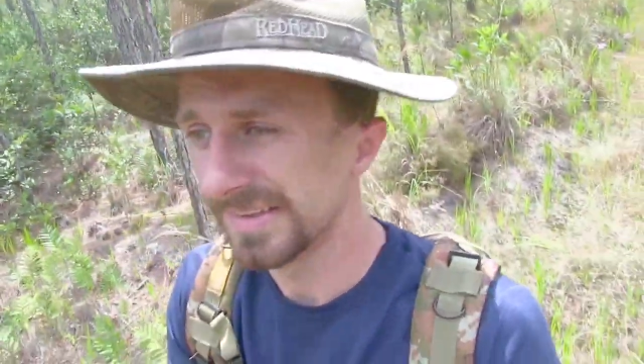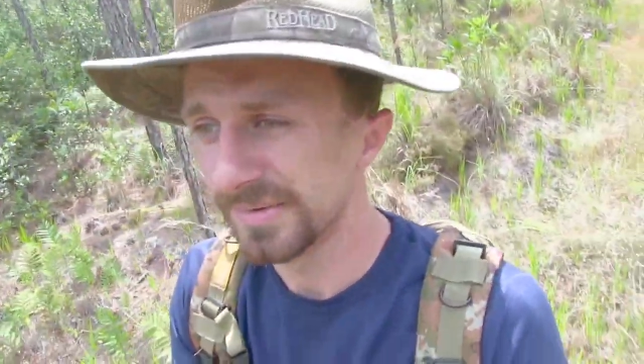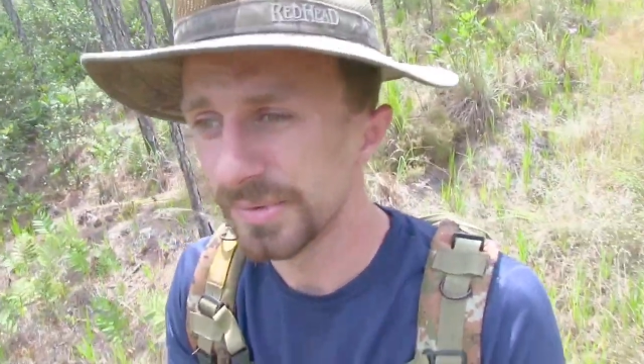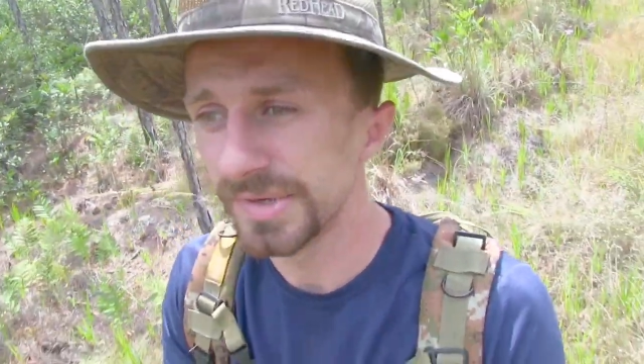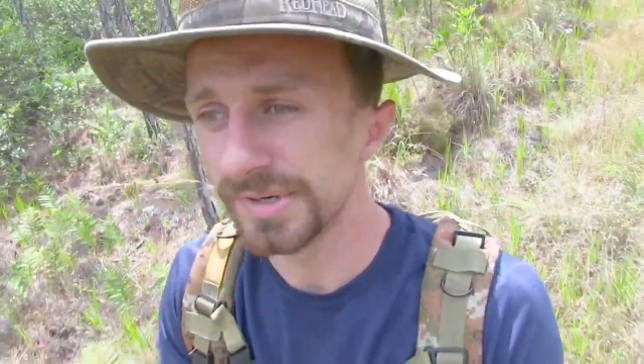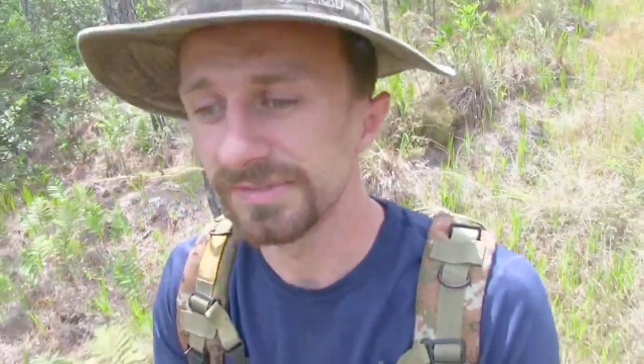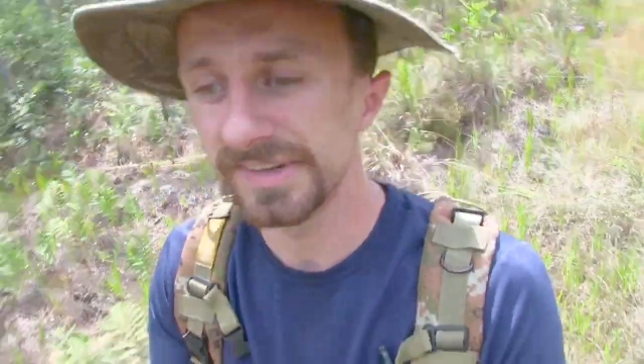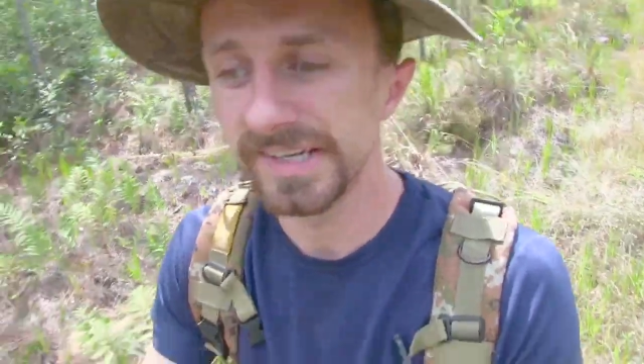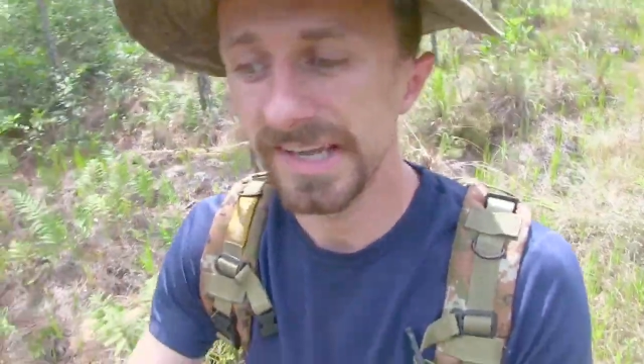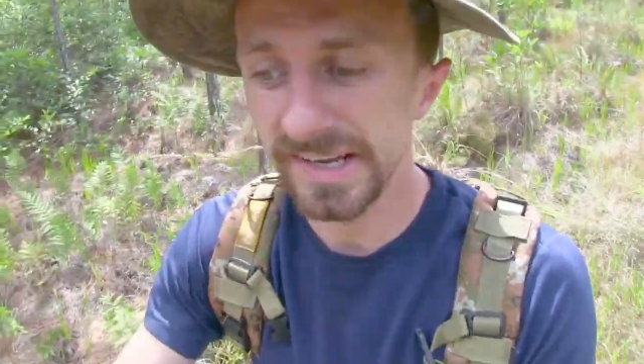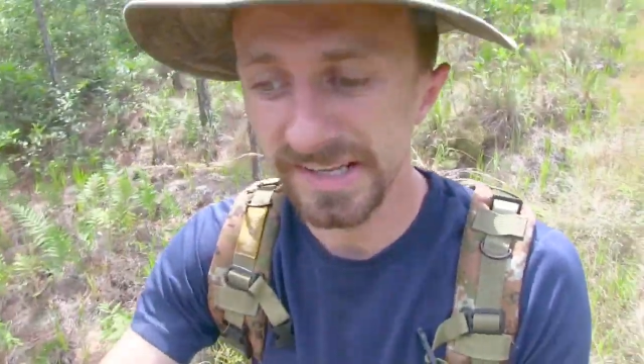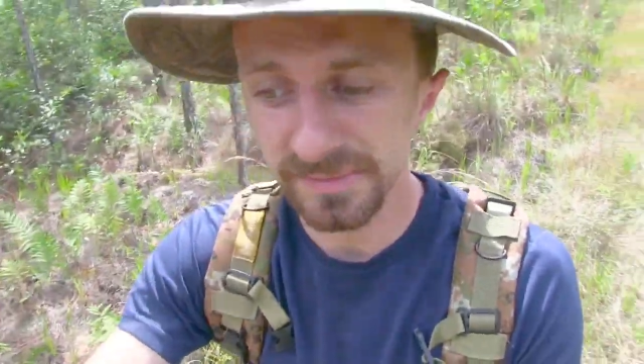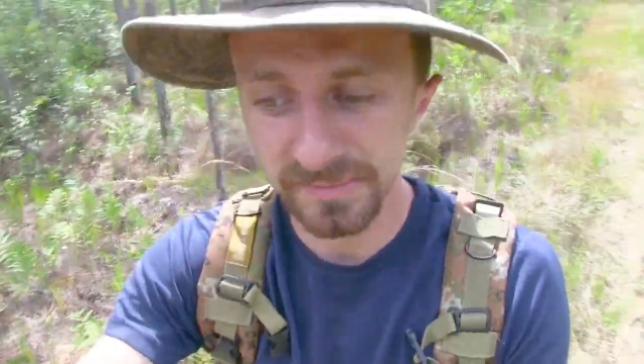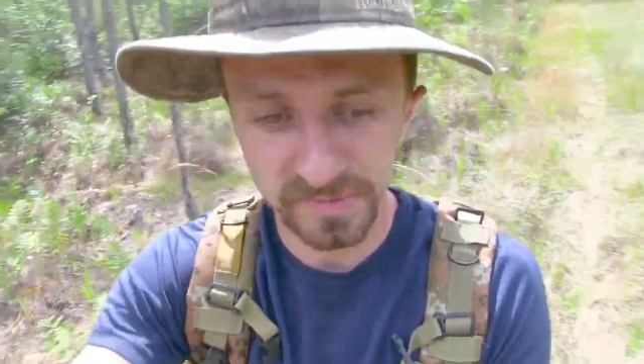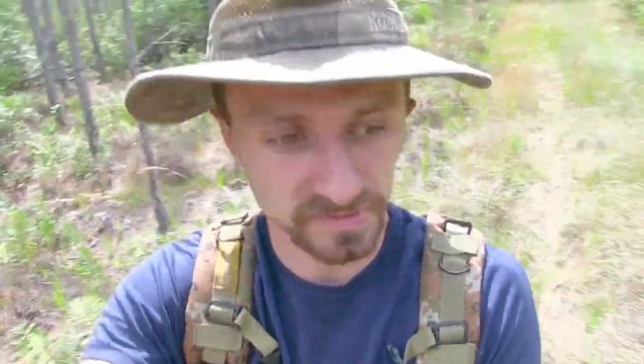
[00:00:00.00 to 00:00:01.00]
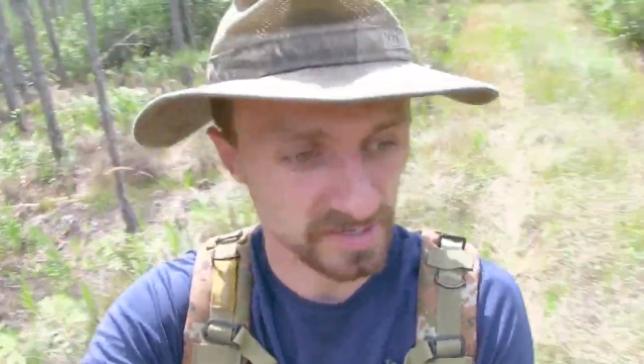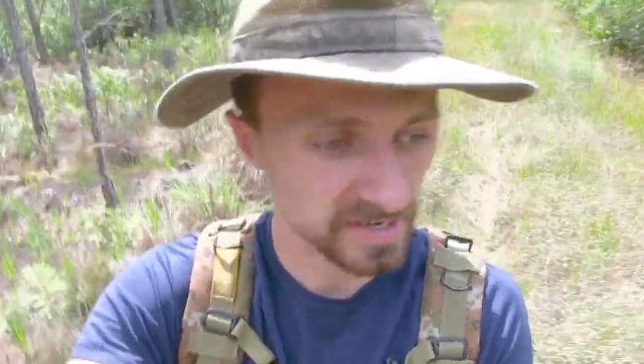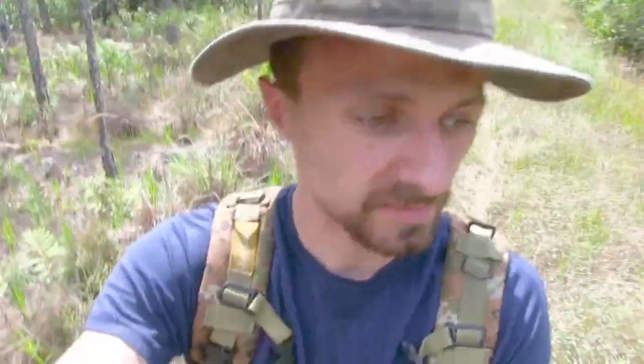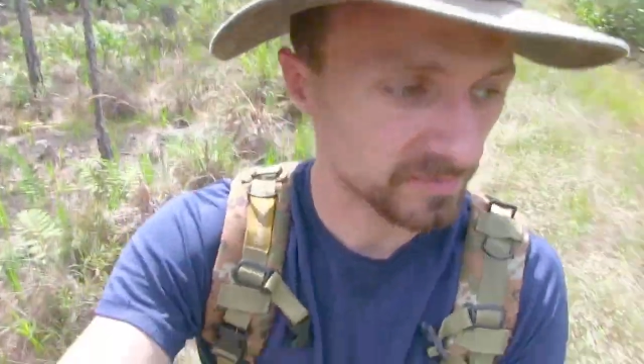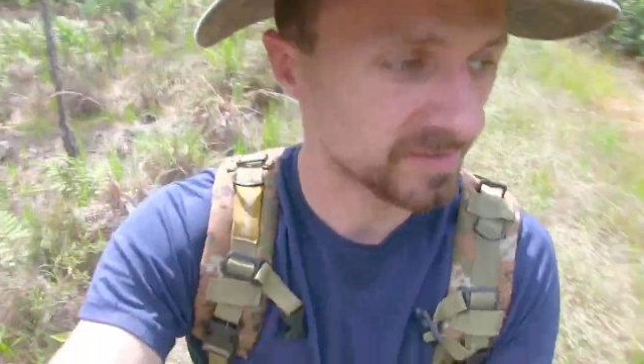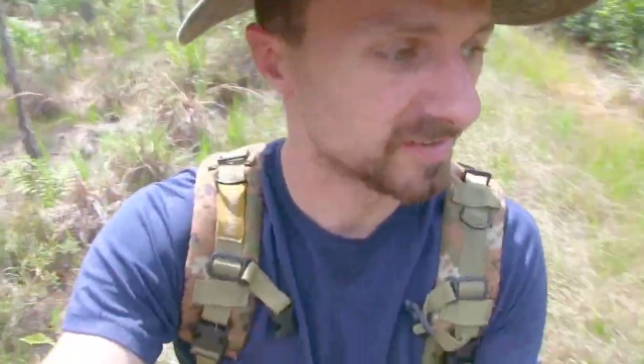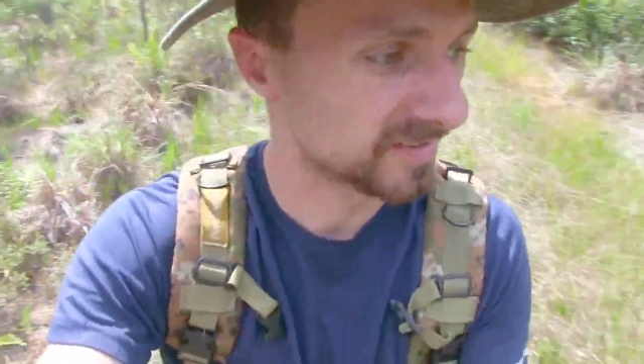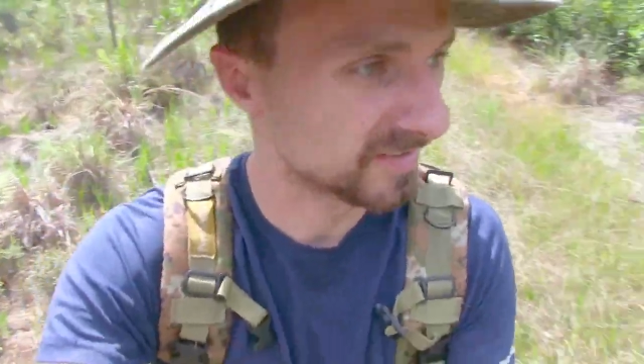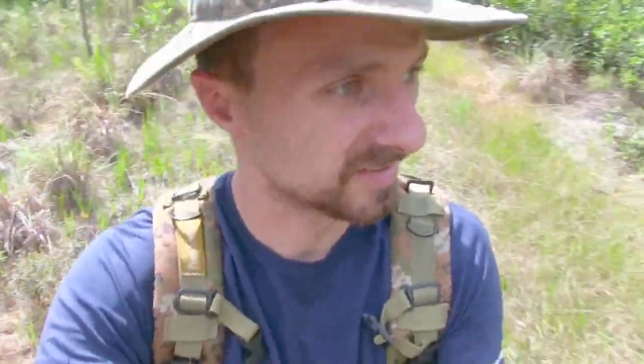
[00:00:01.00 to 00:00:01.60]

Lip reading: Wonder if I got him on camera.